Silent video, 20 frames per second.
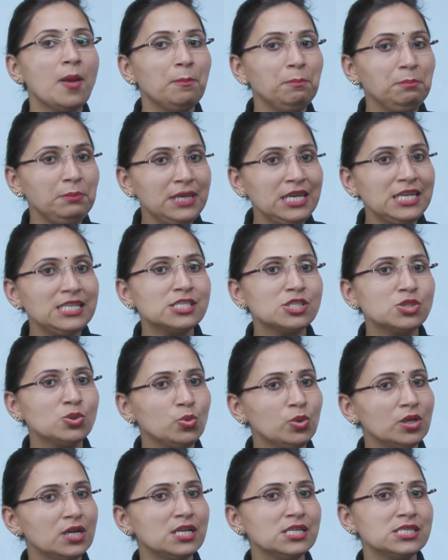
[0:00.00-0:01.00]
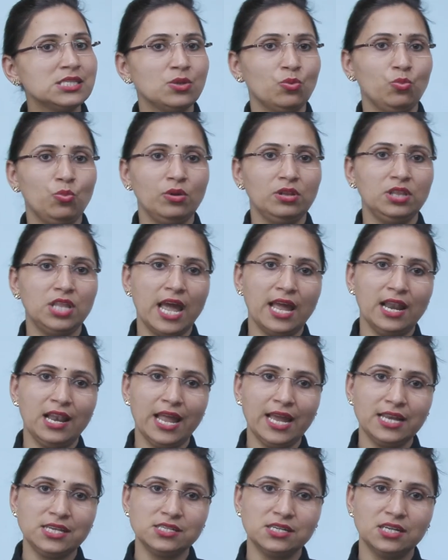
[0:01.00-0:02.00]
meet sooner than
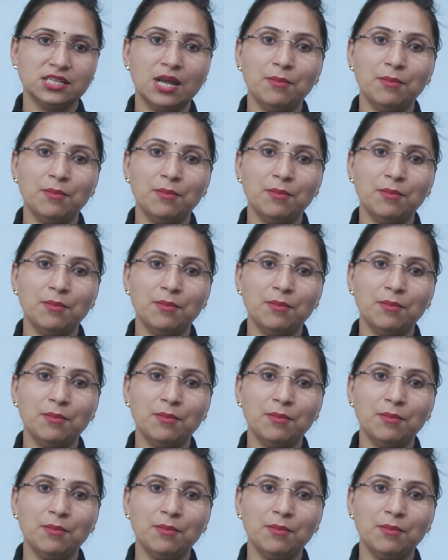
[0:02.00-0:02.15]
later.